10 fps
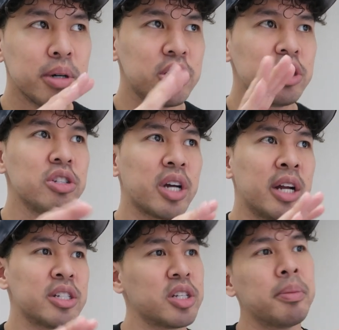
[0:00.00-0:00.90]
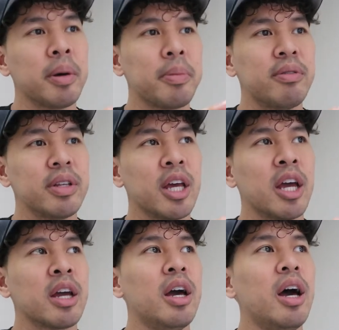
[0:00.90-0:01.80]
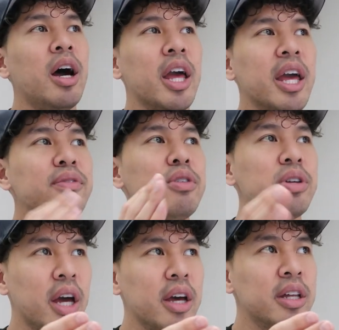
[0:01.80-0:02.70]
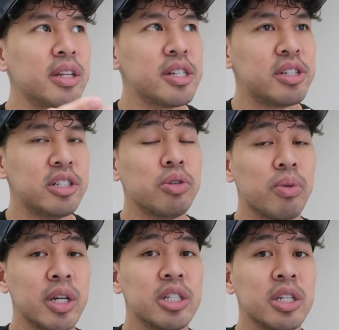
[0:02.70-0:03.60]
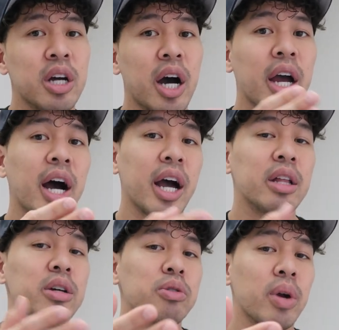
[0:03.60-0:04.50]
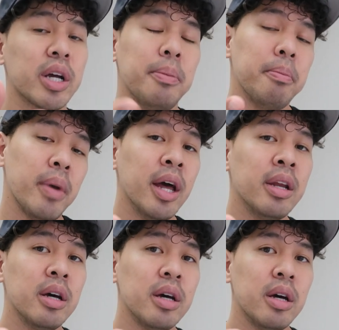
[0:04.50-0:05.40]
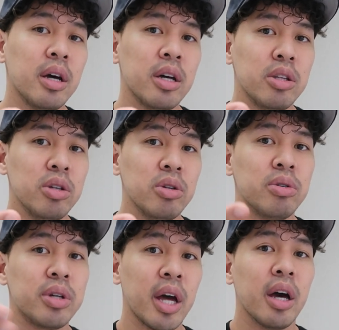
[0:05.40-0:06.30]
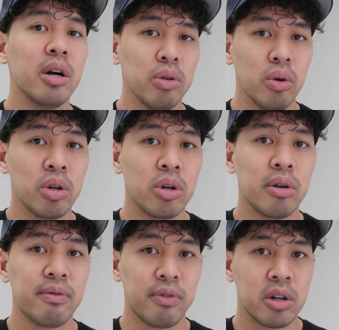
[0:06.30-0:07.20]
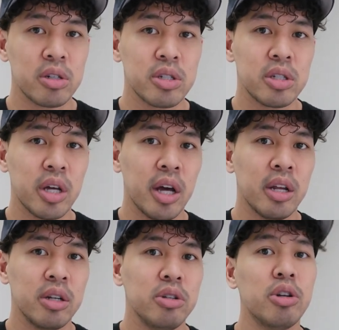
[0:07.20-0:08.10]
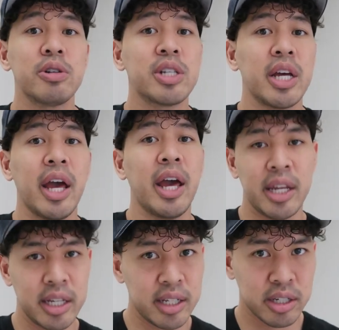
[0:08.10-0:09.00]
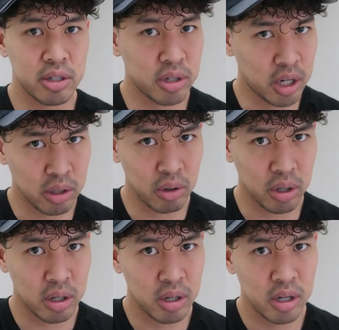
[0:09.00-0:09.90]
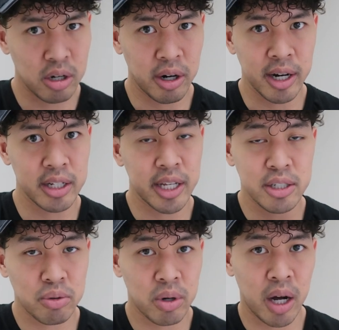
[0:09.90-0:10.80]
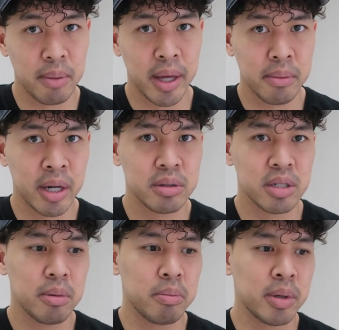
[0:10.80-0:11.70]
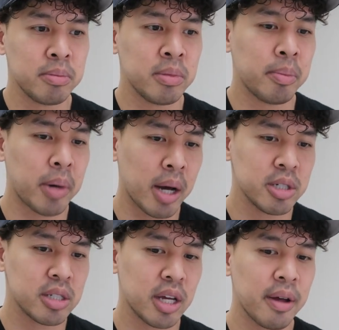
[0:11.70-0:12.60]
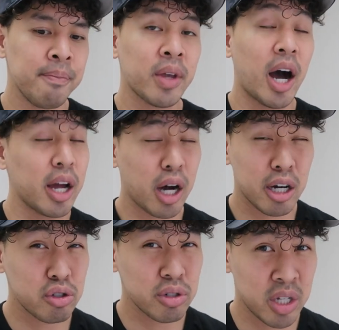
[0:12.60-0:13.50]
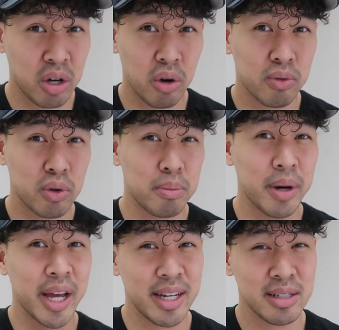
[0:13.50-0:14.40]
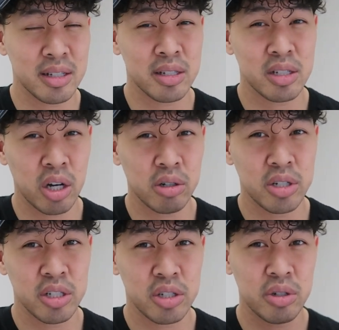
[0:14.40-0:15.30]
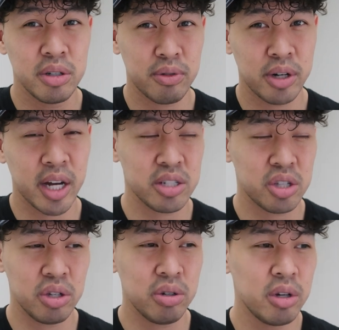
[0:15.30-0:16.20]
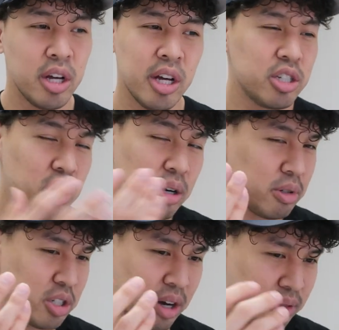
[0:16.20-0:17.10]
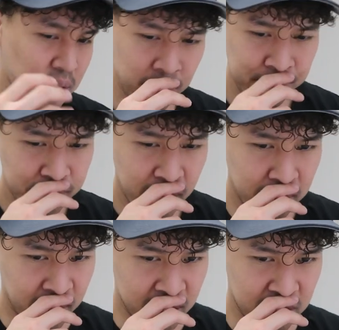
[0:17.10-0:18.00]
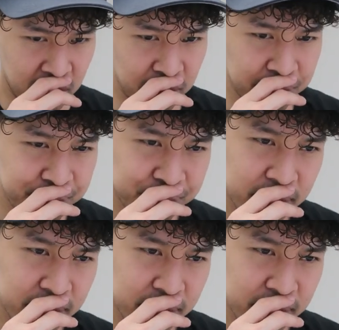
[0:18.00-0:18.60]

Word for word: But just to kind of sum up everything, if you get in this situation, I highly recommend you get a lawyer first and you don't say anything to their lawyer, right? That's where I made my, my, my mistake. I also sent over my ASIN sales histories for that SKU, try and resolve it myself,